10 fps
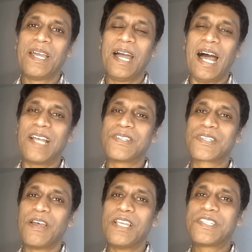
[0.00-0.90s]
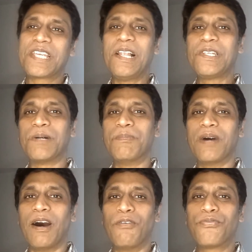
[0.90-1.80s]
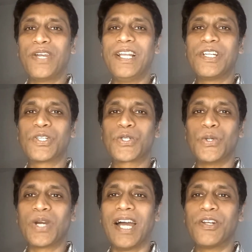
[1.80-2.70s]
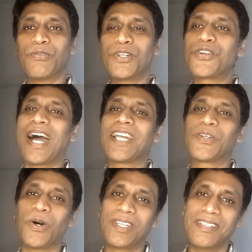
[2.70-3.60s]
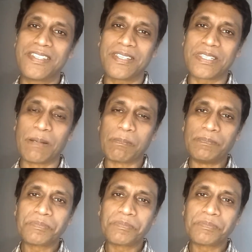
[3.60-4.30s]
has seldom failed to kind of attract audiences